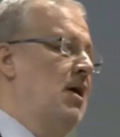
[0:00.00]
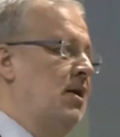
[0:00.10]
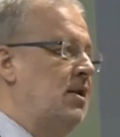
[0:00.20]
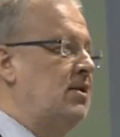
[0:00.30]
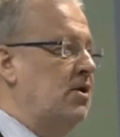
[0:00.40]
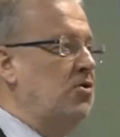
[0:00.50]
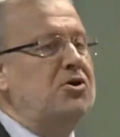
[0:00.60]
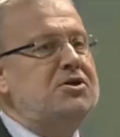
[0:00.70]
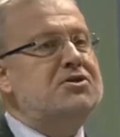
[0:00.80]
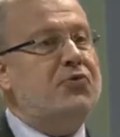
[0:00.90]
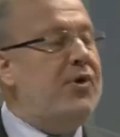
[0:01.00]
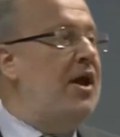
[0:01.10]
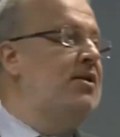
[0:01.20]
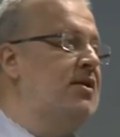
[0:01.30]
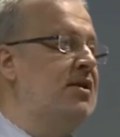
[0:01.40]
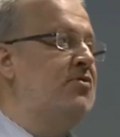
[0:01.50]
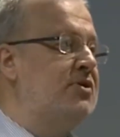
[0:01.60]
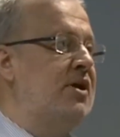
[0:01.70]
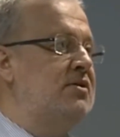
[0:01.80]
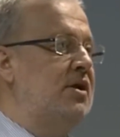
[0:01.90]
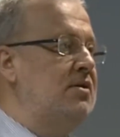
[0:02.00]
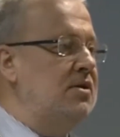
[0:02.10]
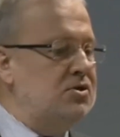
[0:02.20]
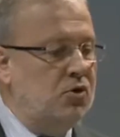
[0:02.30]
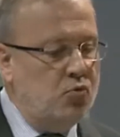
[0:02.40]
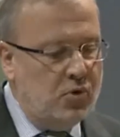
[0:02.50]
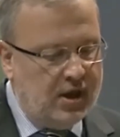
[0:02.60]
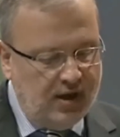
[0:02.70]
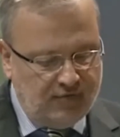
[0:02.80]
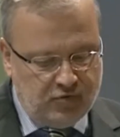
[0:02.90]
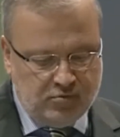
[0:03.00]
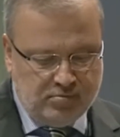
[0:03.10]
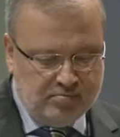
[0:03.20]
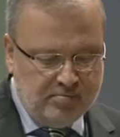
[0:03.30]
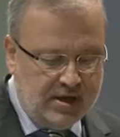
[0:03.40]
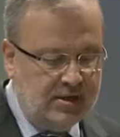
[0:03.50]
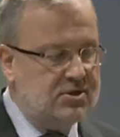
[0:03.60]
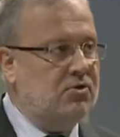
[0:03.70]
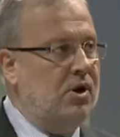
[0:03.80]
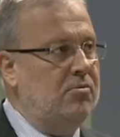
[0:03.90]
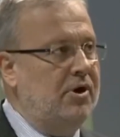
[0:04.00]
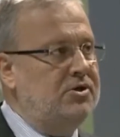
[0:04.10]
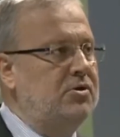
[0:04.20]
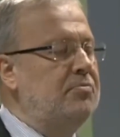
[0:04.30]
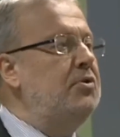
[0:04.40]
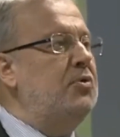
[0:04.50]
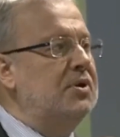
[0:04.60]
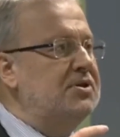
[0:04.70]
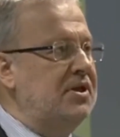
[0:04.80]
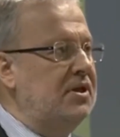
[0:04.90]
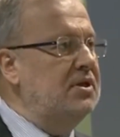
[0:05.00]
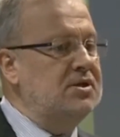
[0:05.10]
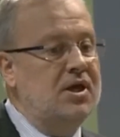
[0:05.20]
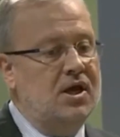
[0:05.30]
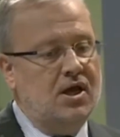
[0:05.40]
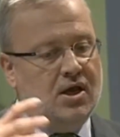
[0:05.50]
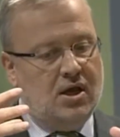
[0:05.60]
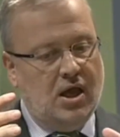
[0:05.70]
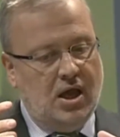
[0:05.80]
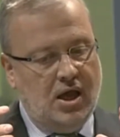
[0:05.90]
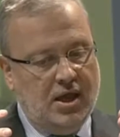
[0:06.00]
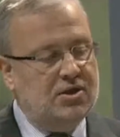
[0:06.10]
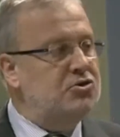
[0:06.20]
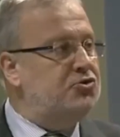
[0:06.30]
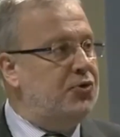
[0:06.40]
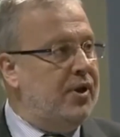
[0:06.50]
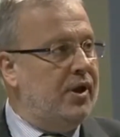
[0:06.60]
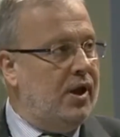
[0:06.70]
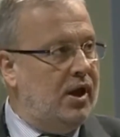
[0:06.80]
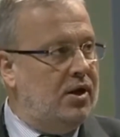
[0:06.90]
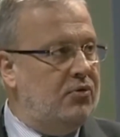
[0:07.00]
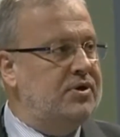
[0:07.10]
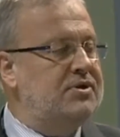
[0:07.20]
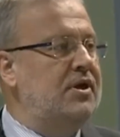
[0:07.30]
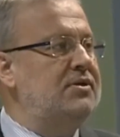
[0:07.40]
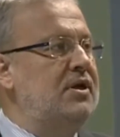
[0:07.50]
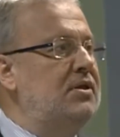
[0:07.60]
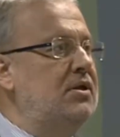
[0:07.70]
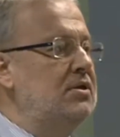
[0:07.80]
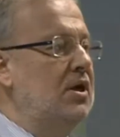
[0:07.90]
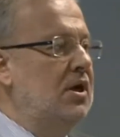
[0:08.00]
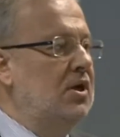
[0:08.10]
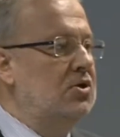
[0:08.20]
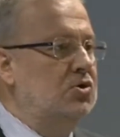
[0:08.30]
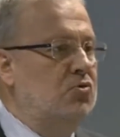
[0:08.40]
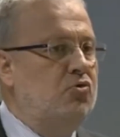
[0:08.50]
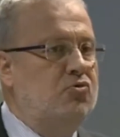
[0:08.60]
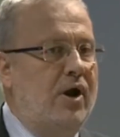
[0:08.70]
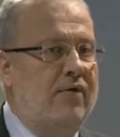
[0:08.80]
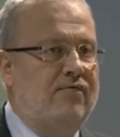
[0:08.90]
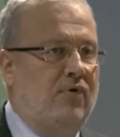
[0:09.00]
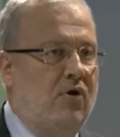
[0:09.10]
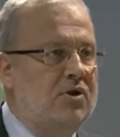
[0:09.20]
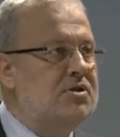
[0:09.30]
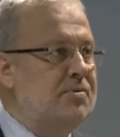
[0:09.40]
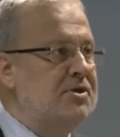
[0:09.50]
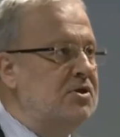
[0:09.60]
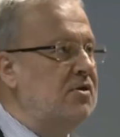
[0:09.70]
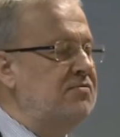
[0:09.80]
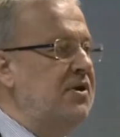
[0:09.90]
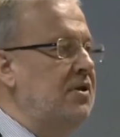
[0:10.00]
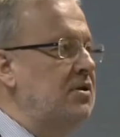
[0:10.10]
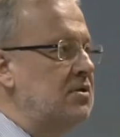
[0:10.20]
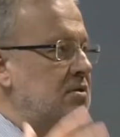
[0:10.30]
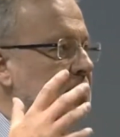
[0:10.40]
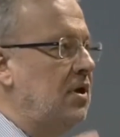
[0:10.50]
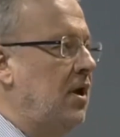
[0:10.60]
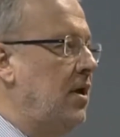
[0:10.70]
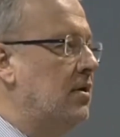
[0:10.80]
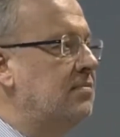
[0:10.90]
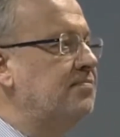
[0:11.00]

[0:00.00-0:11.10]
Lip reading: The technology is created in research centers, so we have to make this collaboration between cities, industry, and research centers, so to drive all this business of cities ahead.